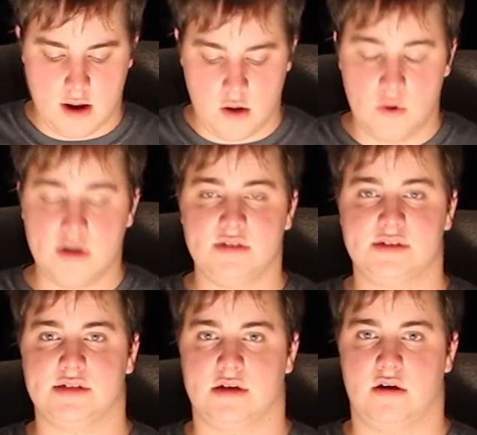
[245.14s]
Now, what
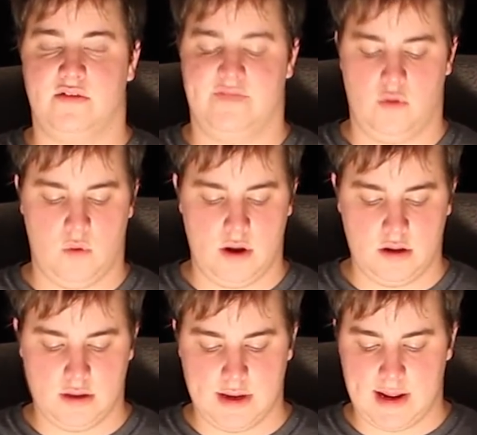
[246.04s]
else does it offer?
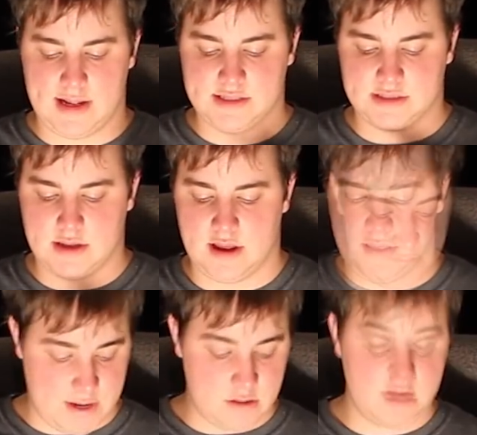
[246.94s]
Well, it has a
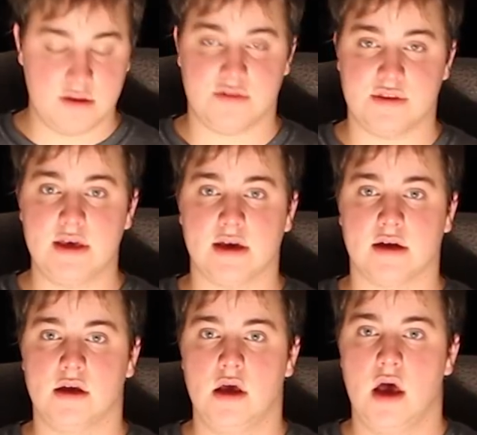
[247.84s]
fairly
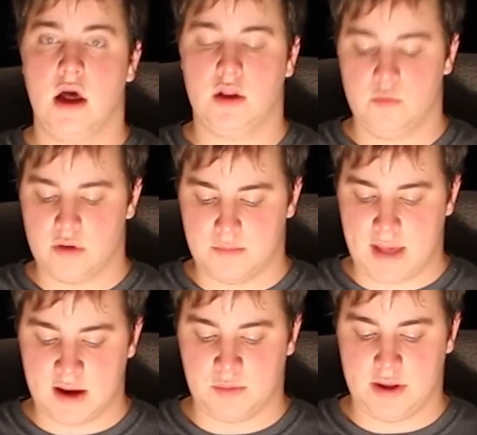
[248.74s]
thick aluminum
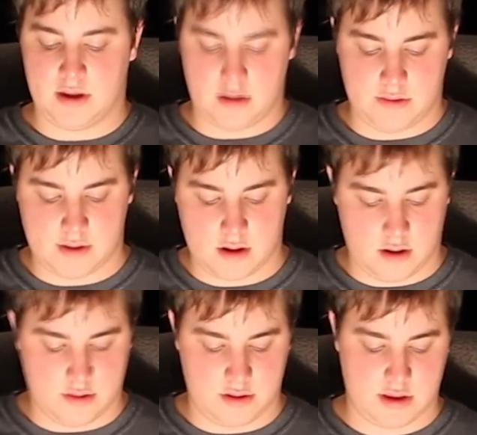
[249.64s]
backplate that are
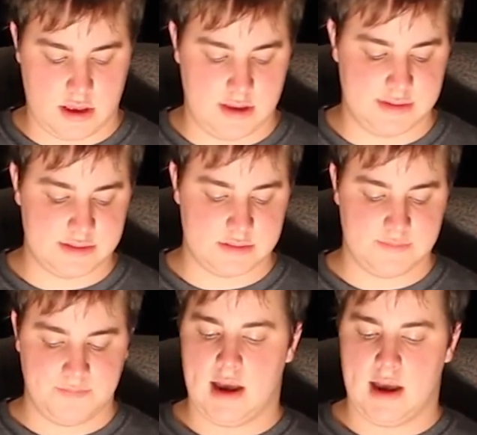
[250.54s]
under the keys.